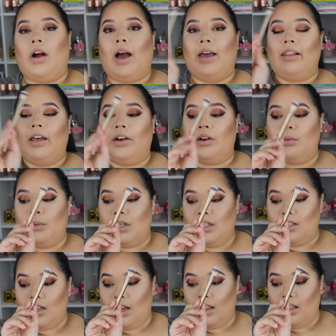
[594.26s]
highlighter, I'm going
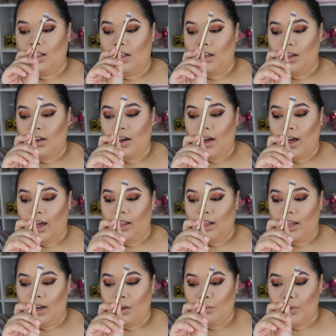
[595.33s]
to take the
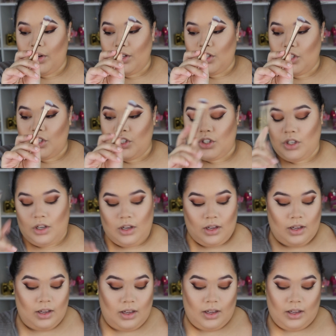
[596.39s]
highlighting brush
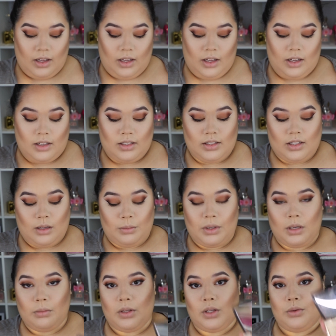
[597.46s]
and I'm going
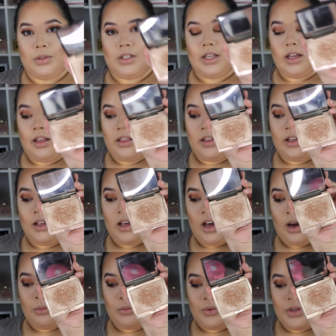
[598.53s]
to be using the
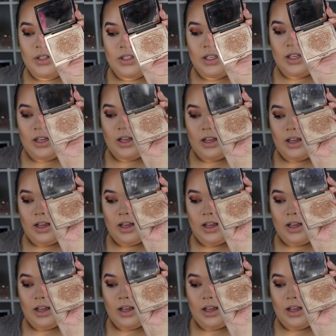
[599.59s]
Amrezy